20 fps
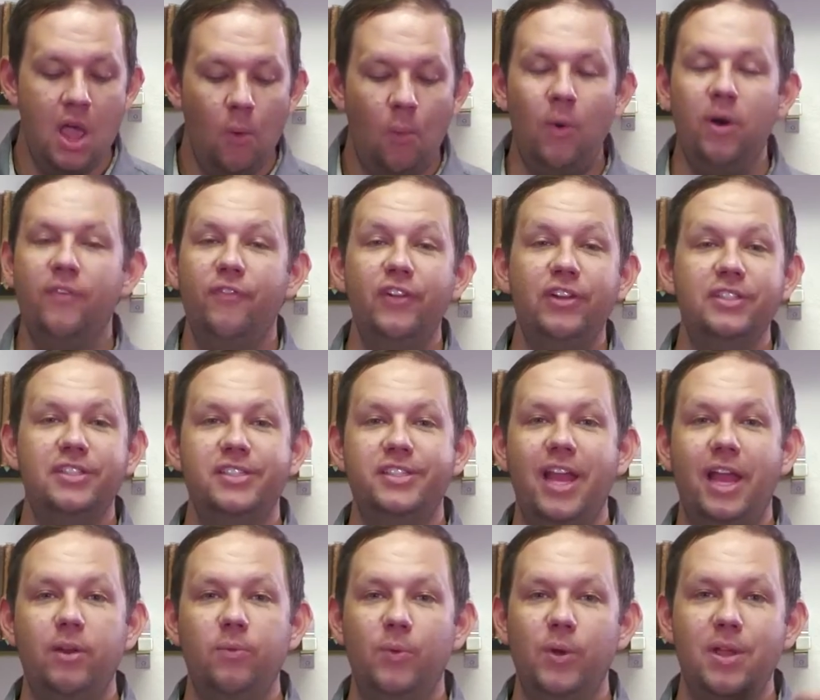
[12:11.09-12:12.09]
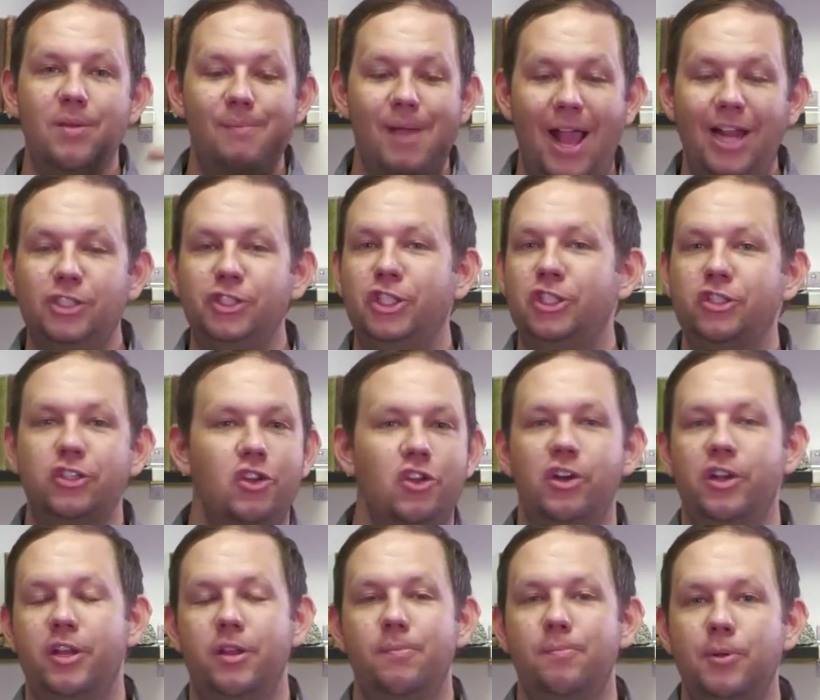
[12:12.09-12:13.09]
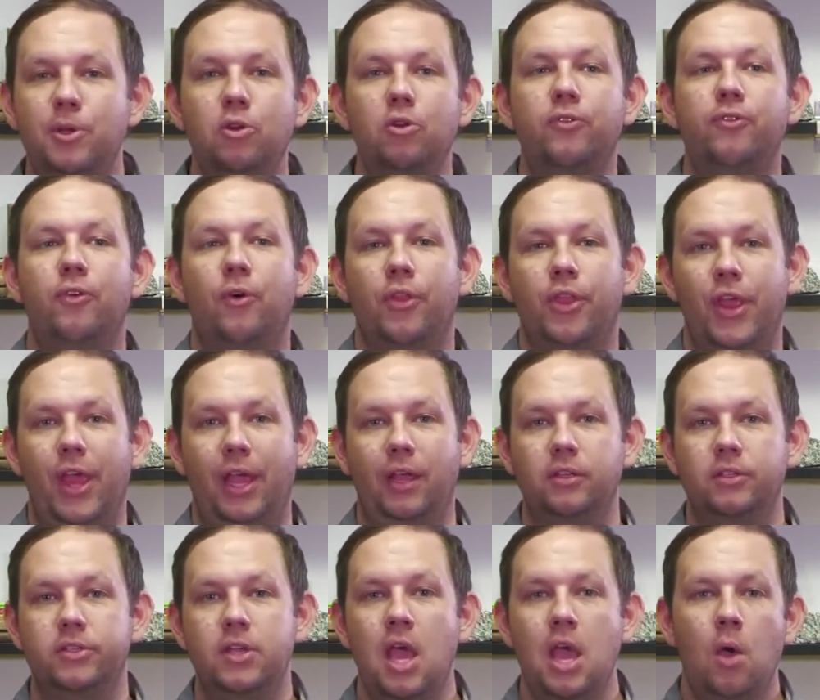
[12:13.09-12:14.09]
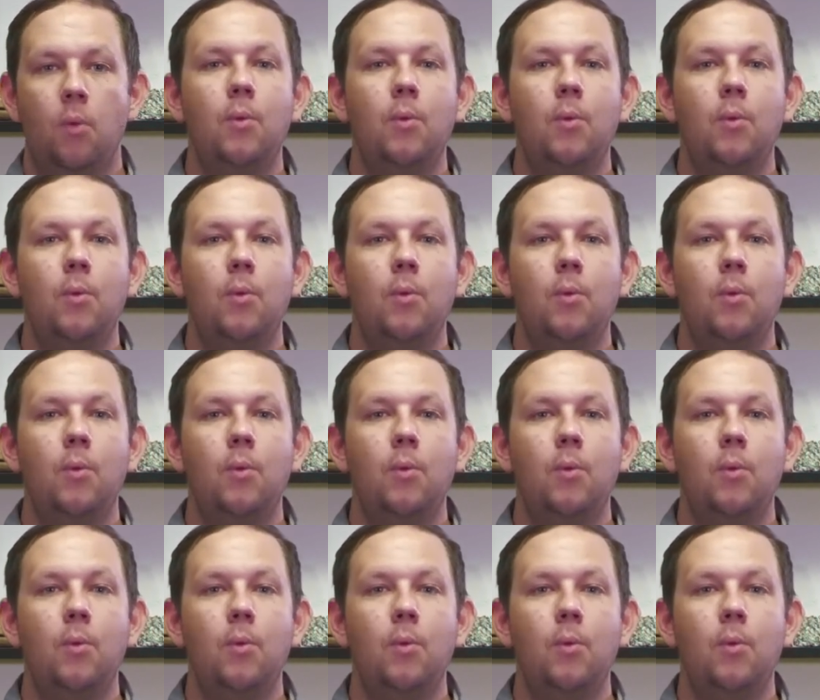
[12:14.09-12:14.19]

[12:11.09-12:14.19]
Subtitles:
what if instead we imagined good and beautiful things?